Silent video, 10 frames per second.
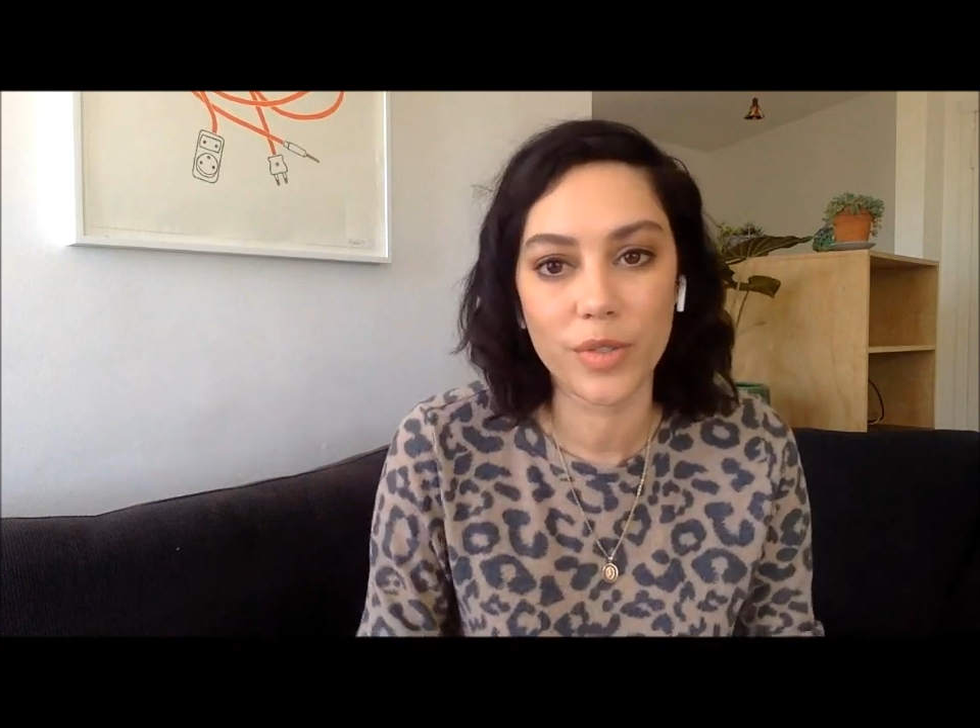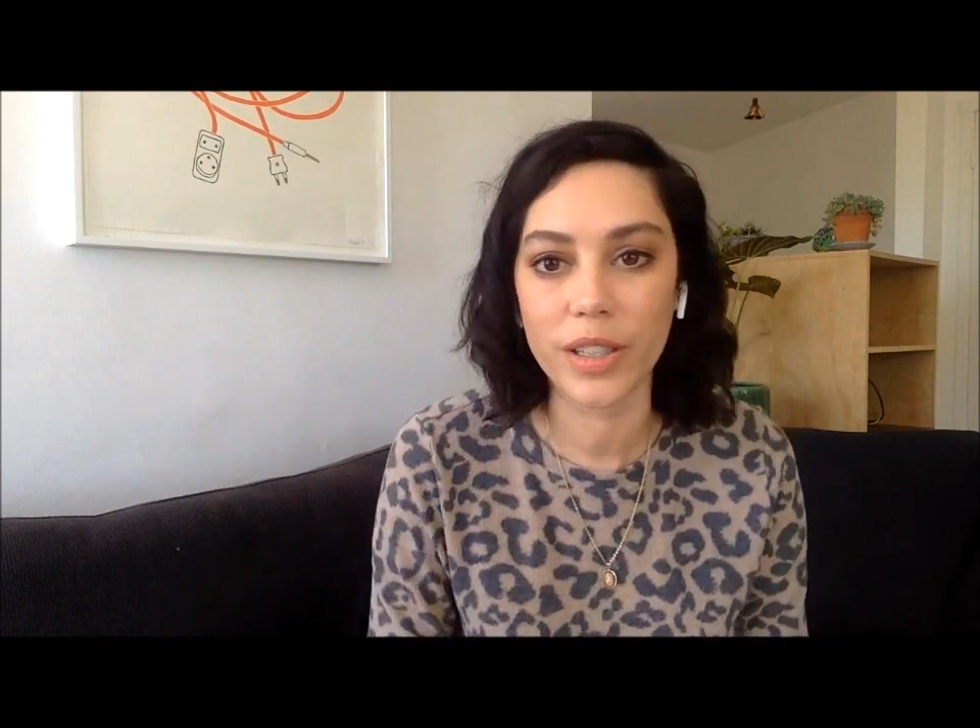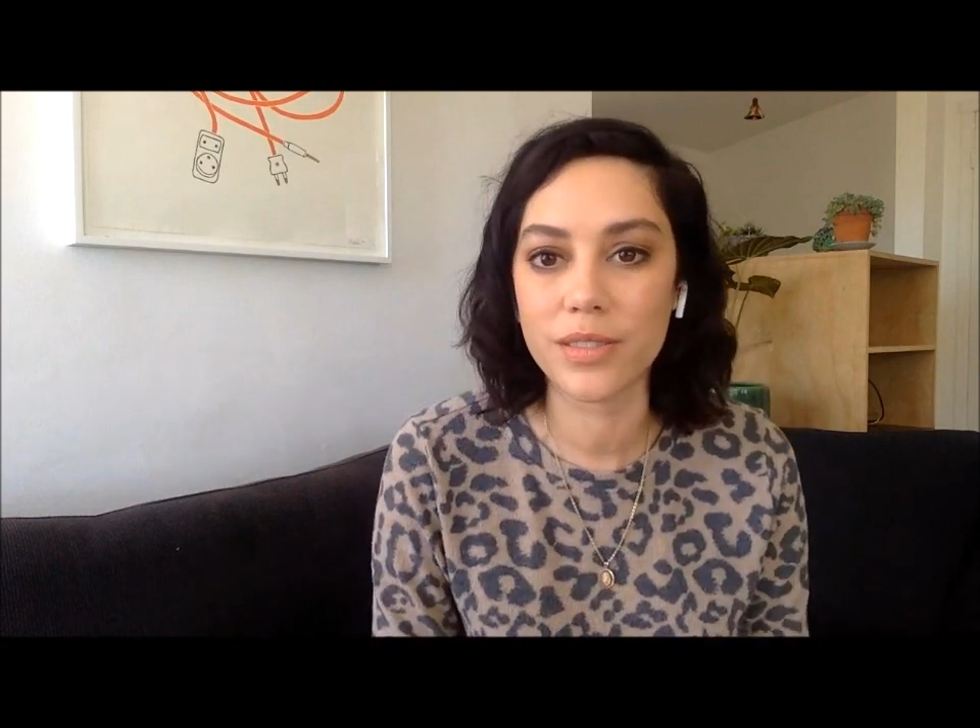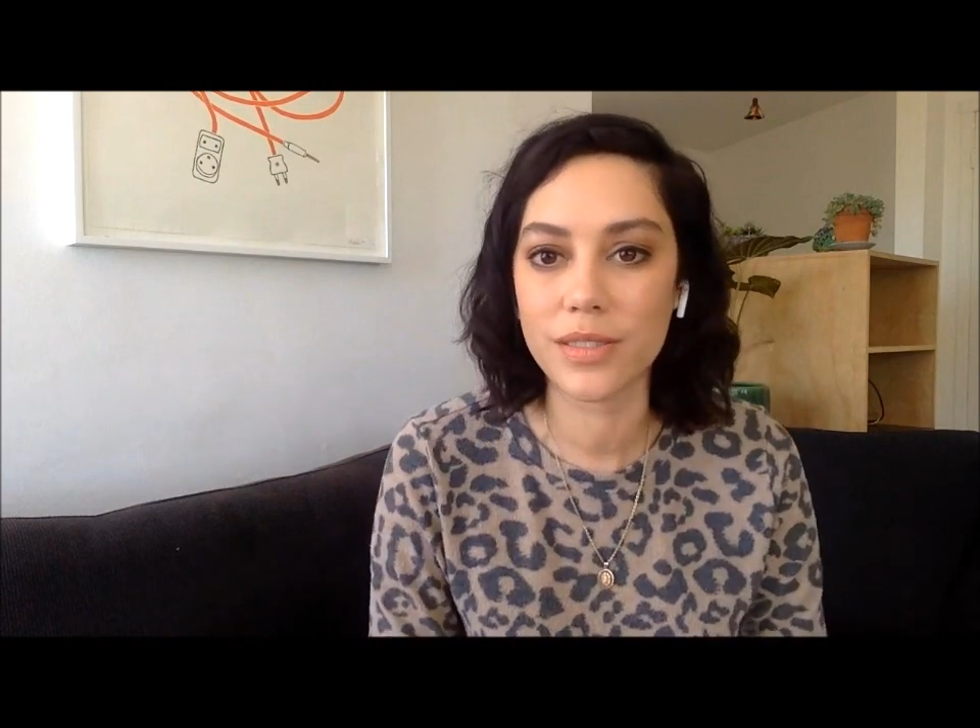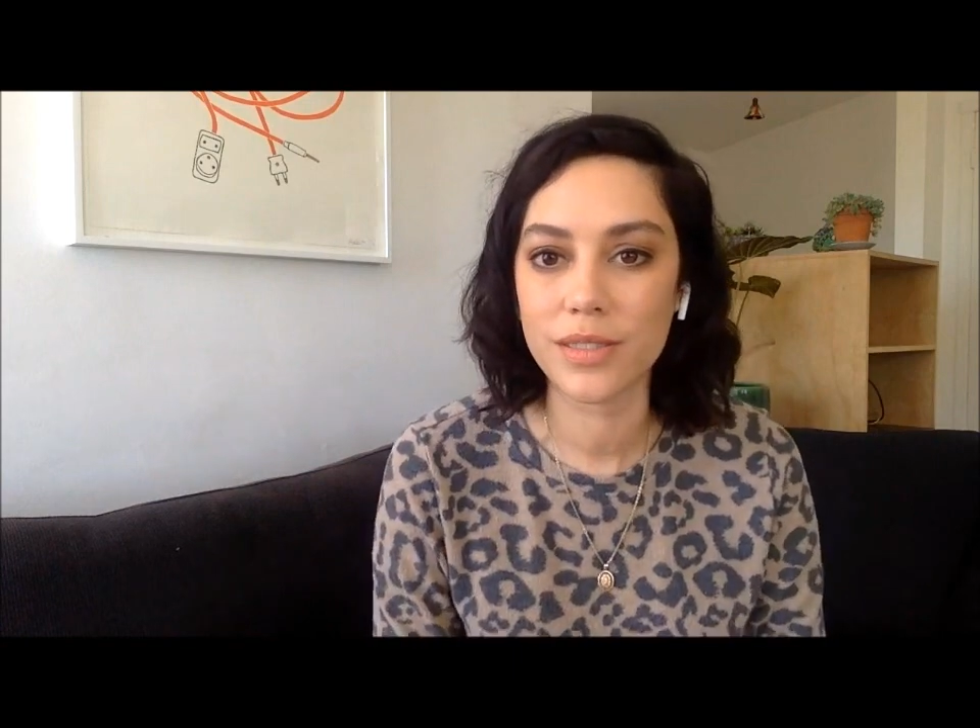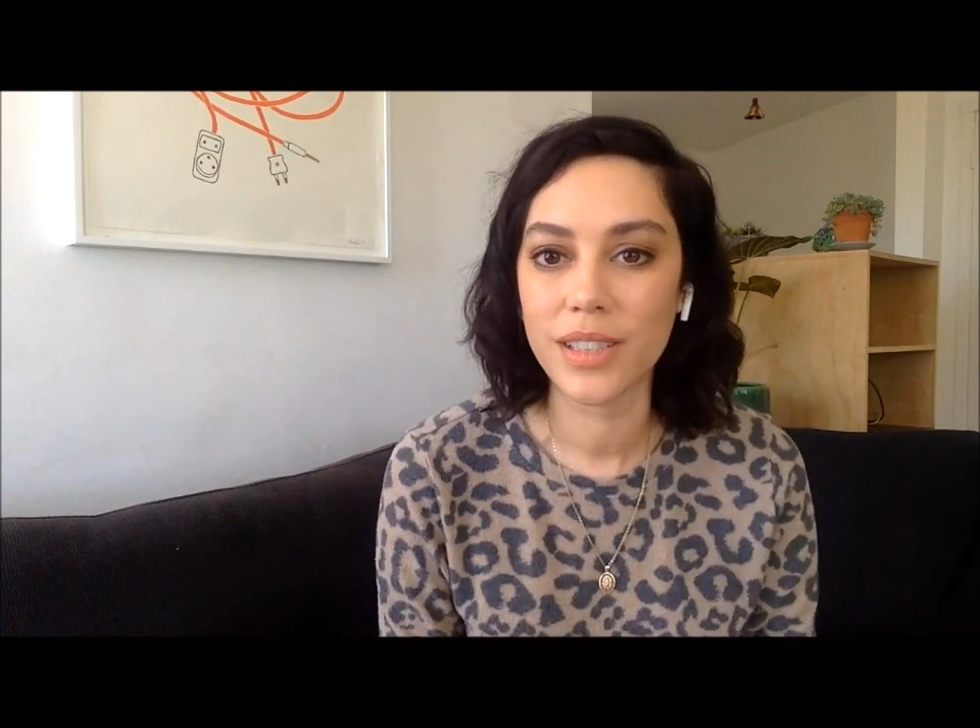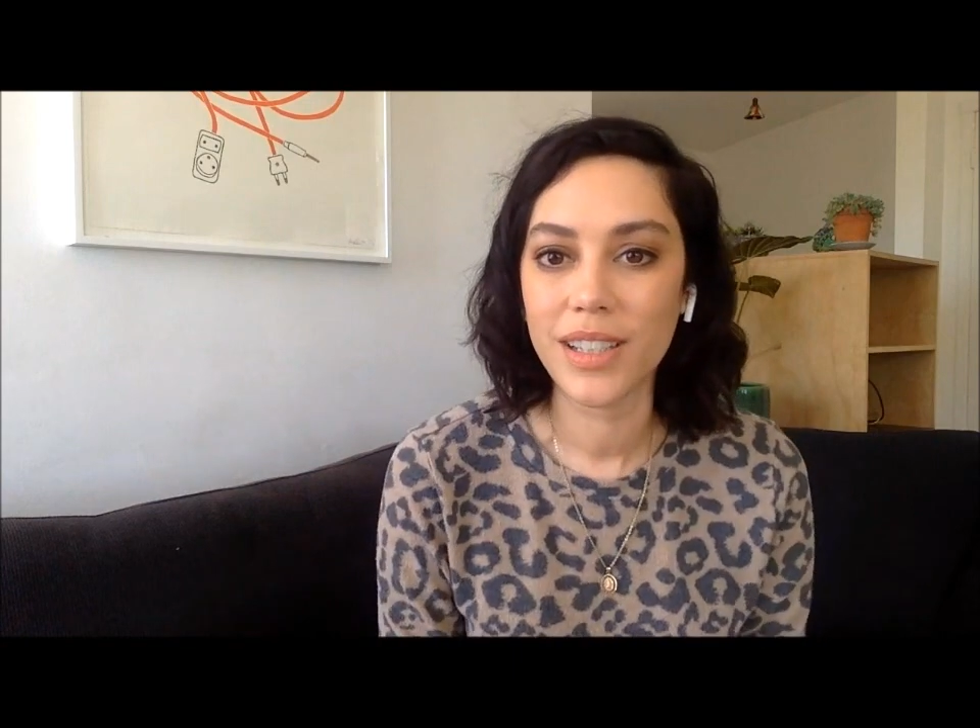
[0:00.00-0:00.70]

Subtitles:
it